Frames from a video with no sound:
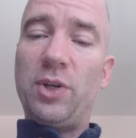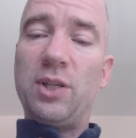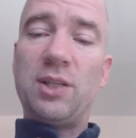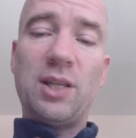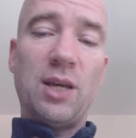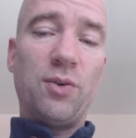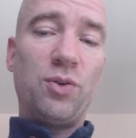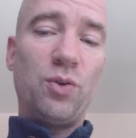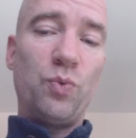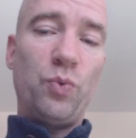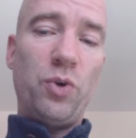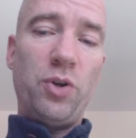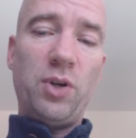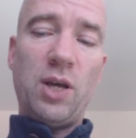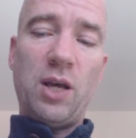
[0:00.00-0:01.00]
is down to
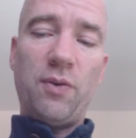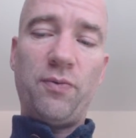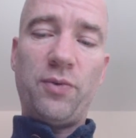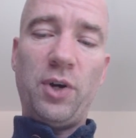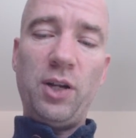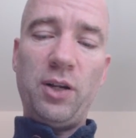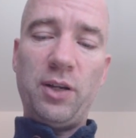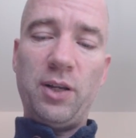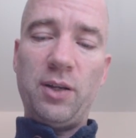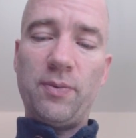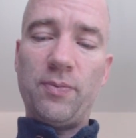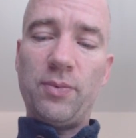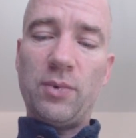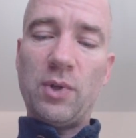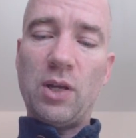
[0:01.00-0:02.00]
1, and finally,
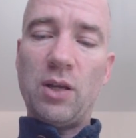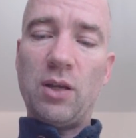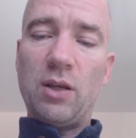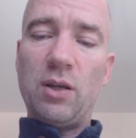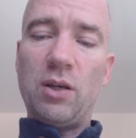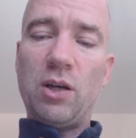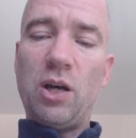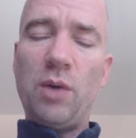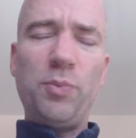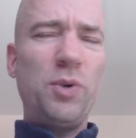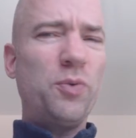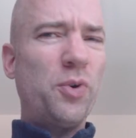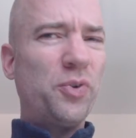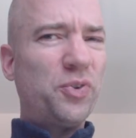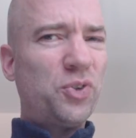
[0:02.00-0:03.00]
Harpy
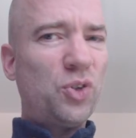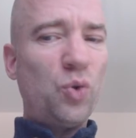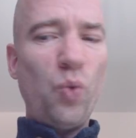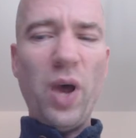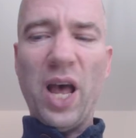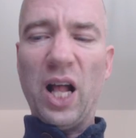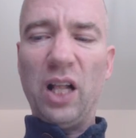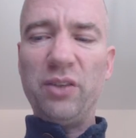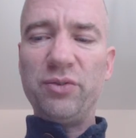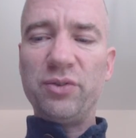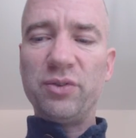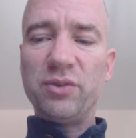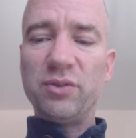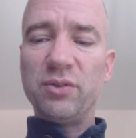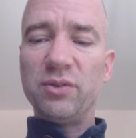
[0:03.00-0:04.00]
rolls 12.
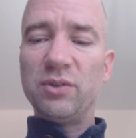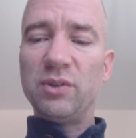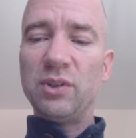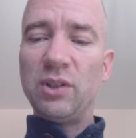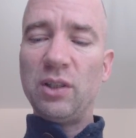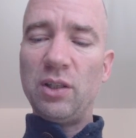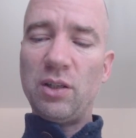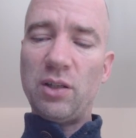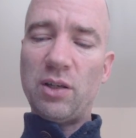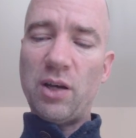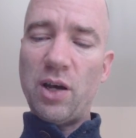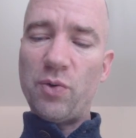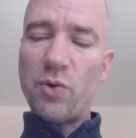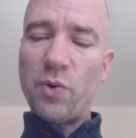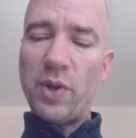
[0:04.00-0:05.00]

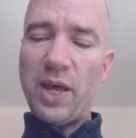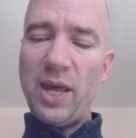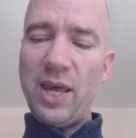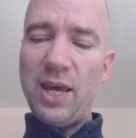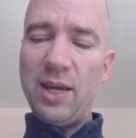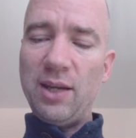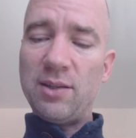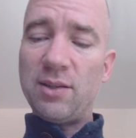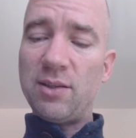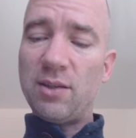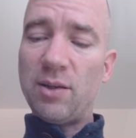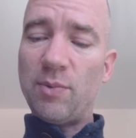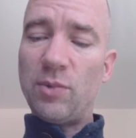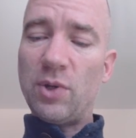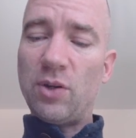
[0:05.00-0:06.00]
I roll 8,
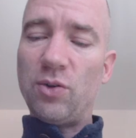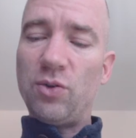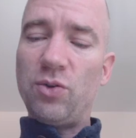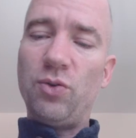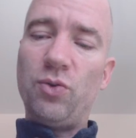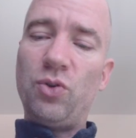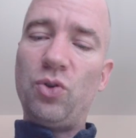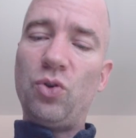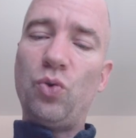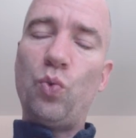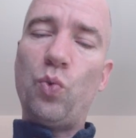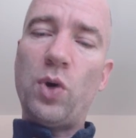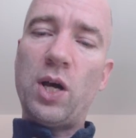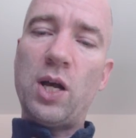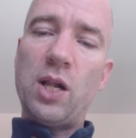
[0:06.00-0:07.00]
I'm down to
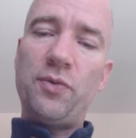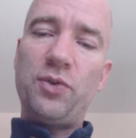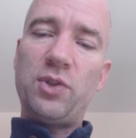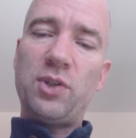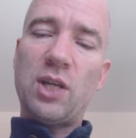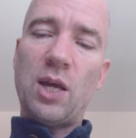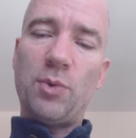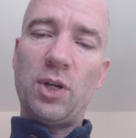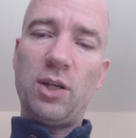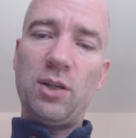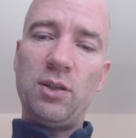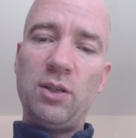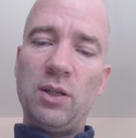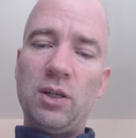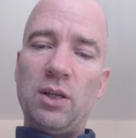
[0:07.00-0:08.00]
12 stamina.
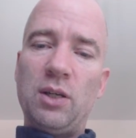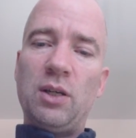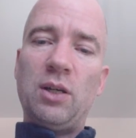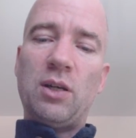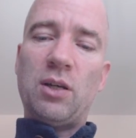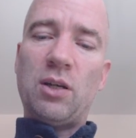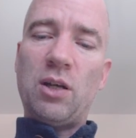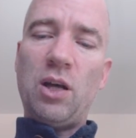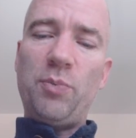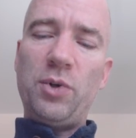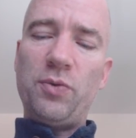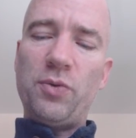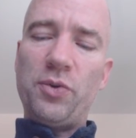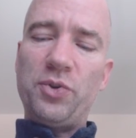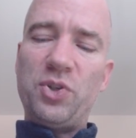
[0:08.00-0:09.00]
Harpy
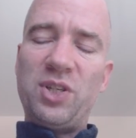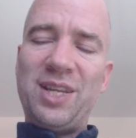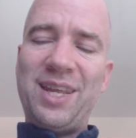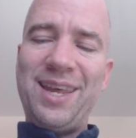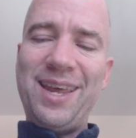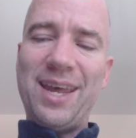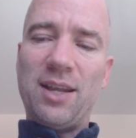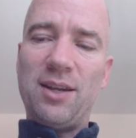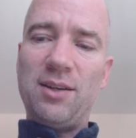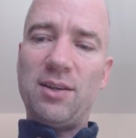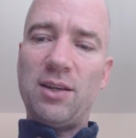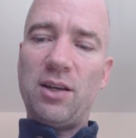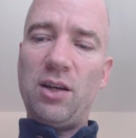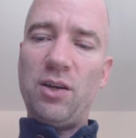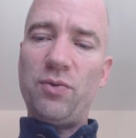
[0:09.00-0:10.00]
rolls 10,
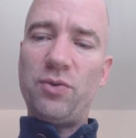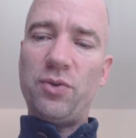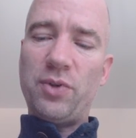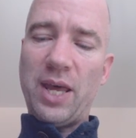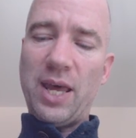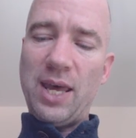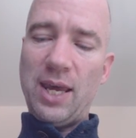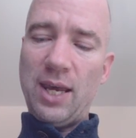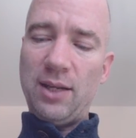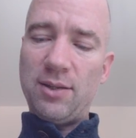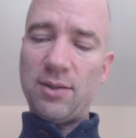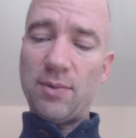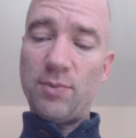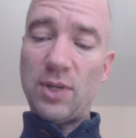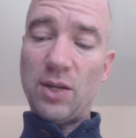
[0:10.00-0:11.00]
I roll 8,
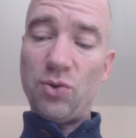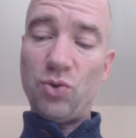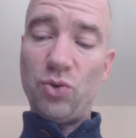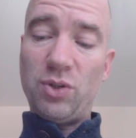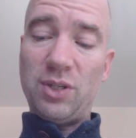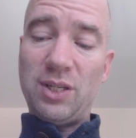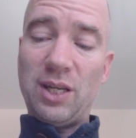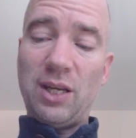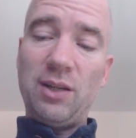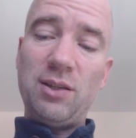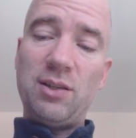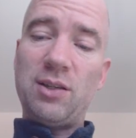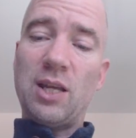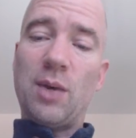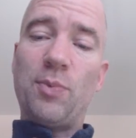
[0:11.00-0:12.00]
so I'm down to 10
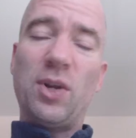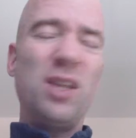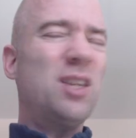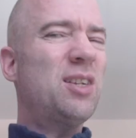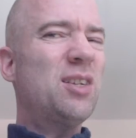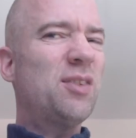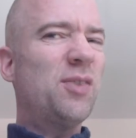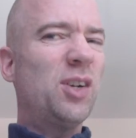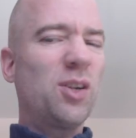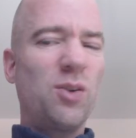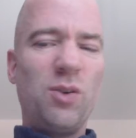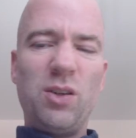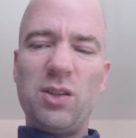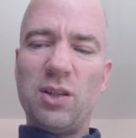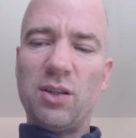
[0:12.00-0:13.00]
stamina. This isn't very
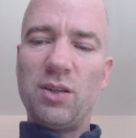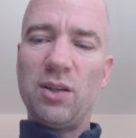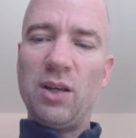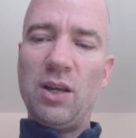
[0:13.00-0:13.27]
good, is it?